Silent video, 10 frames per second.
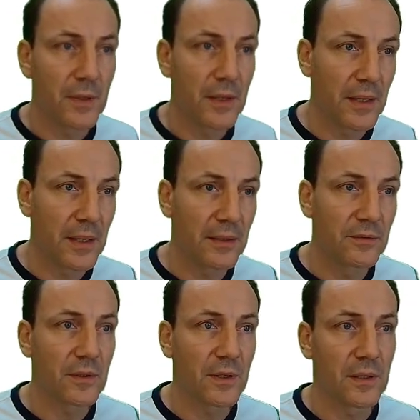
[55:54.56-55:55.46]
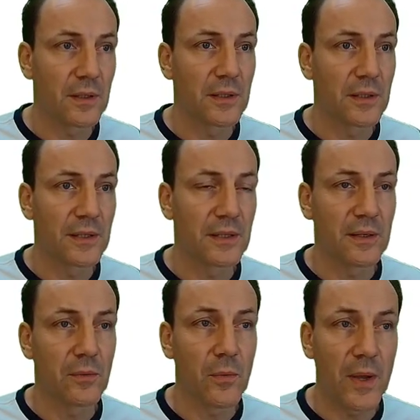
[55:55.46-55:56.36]
and
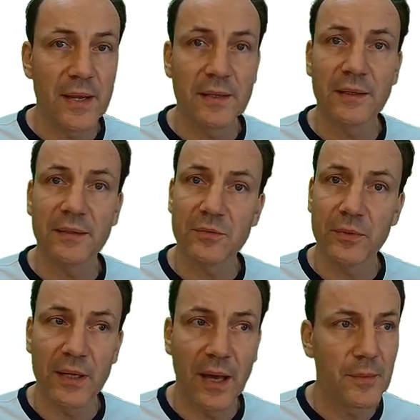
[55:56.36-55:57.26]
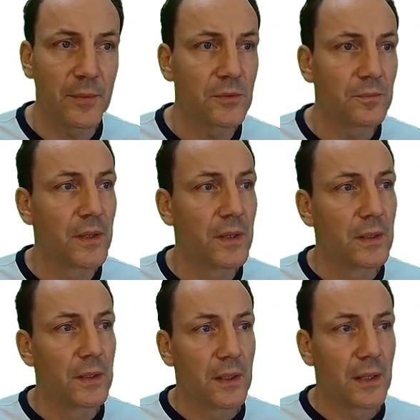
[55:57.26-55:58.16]
in a way that is reliable.
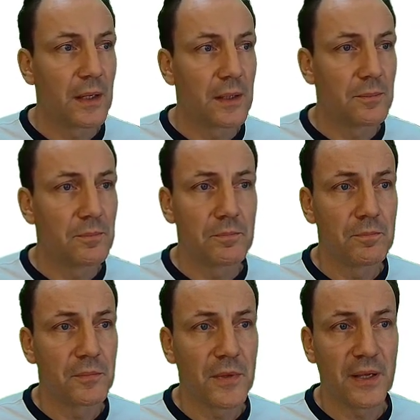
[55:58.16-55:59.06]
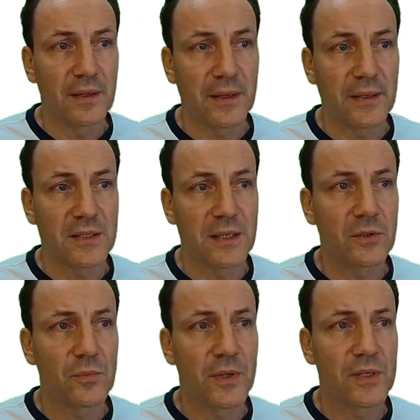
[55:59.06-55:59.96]
And I
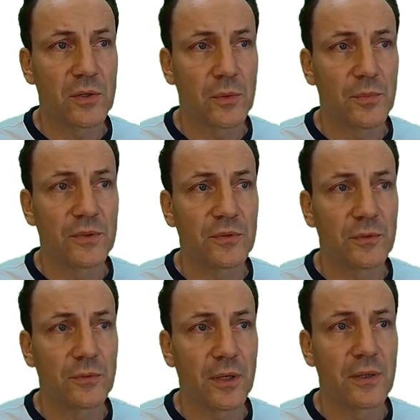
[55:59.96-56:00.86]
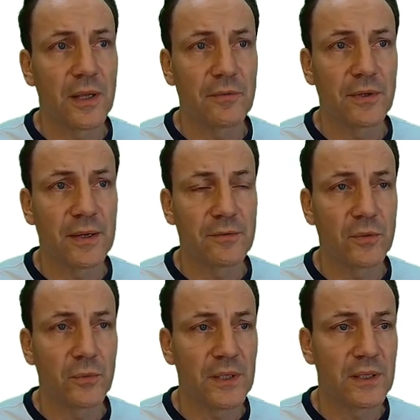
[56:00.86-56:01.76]
schedule my job to run every day of
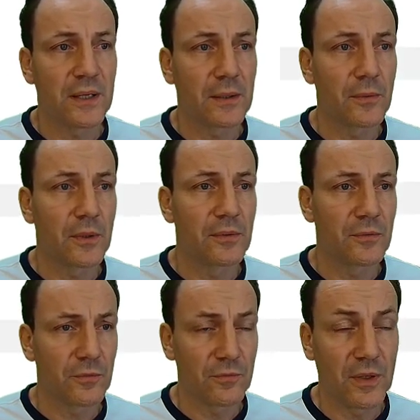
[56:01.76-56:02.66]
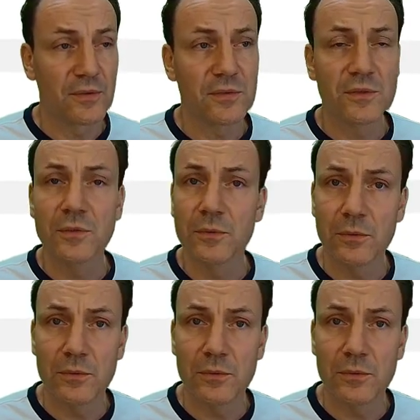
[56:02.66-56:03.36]
the week, and I want to